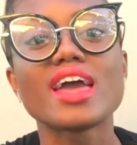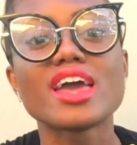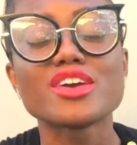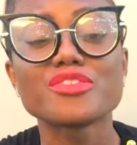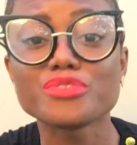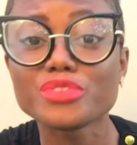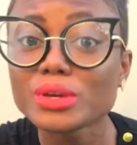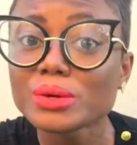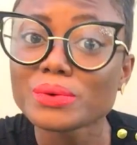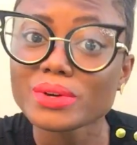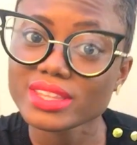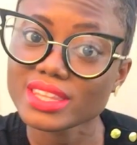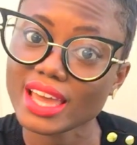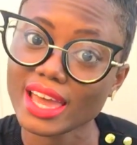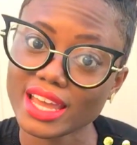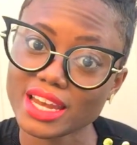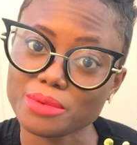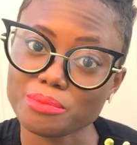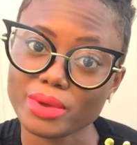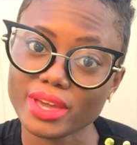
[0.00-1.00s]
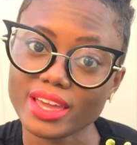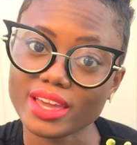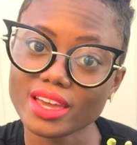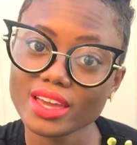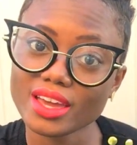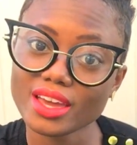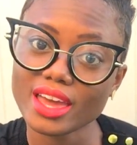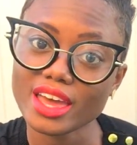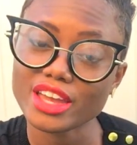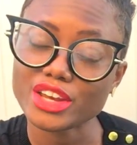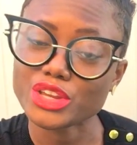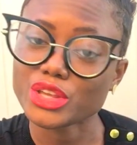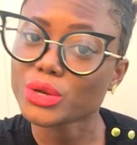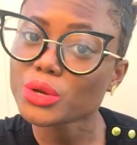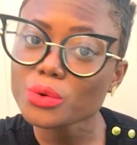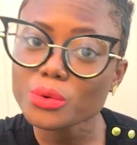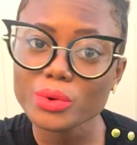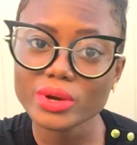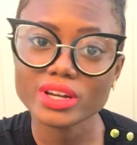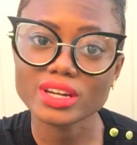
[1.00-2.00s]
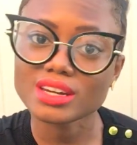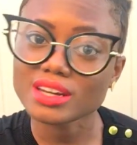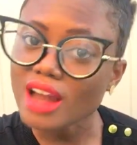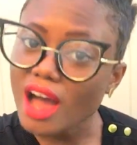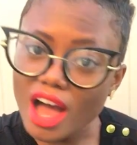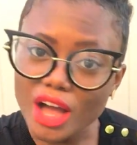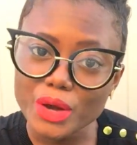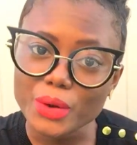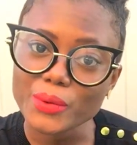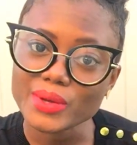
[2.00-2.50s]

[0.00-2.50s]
if you were the enemy and you were not